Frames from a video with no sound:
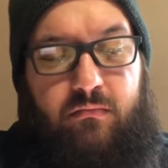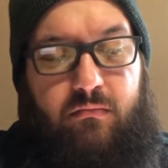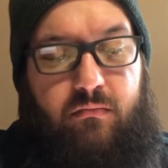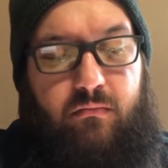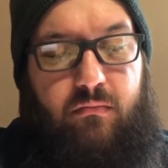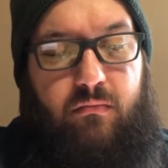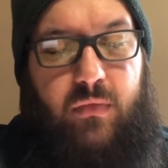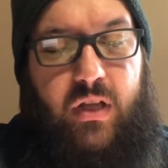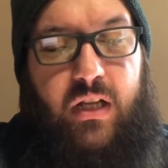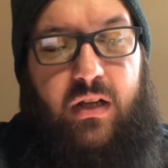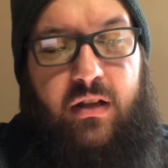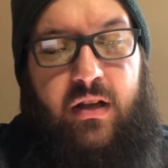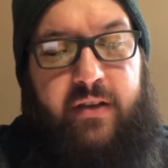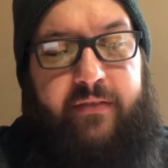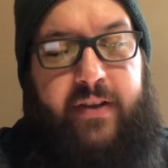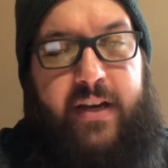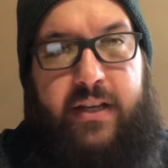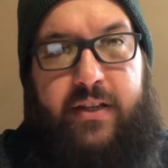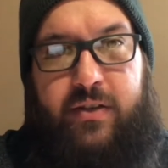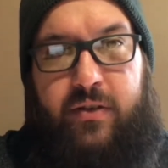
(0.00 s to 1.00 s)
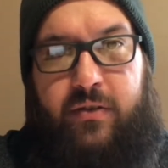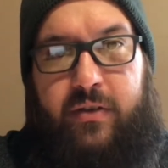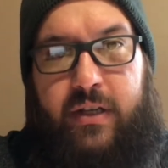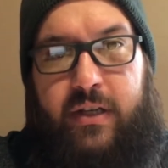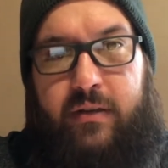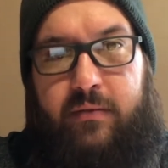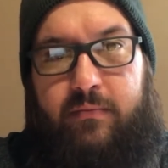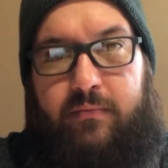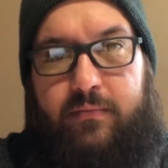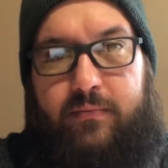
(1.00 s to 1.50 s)
A lot faster
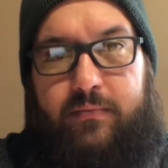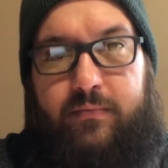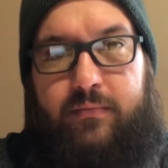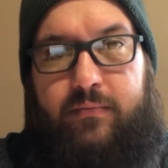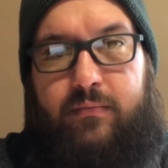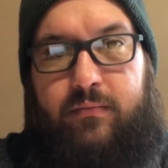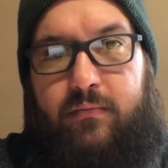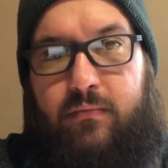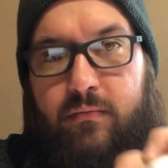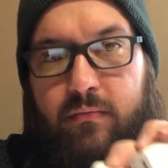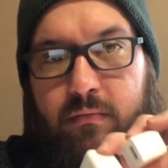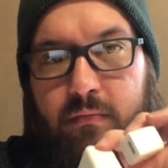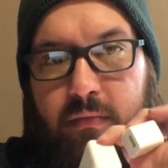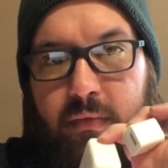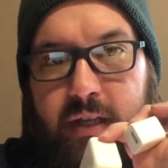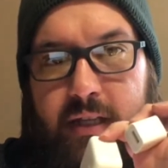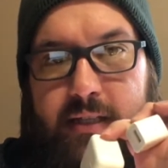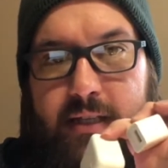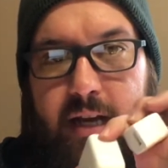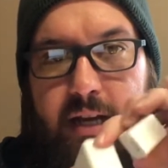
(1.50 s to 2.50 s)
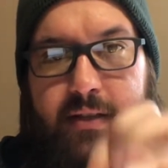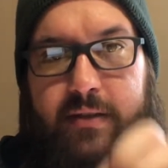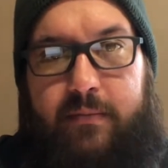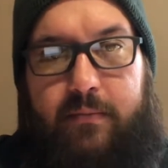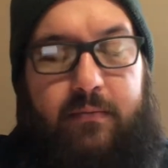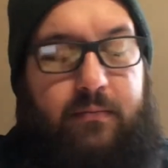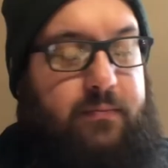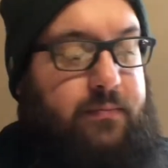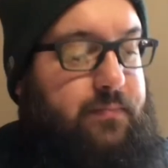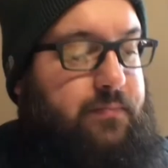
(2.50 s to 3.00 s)
than these guys.
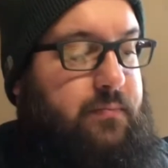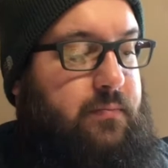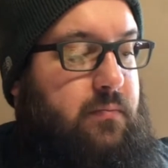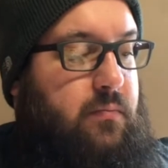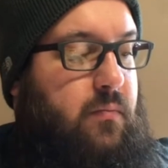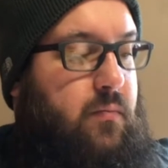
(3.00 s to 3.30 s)
The